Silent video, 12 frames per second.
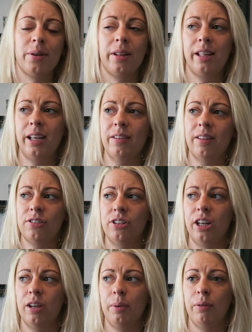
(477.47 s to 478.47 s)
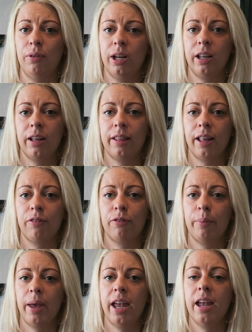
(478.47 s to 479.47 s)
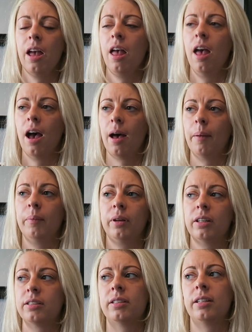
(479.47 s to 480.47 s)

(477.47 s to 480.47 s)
so I think it's actually going to be a really good thing for me, because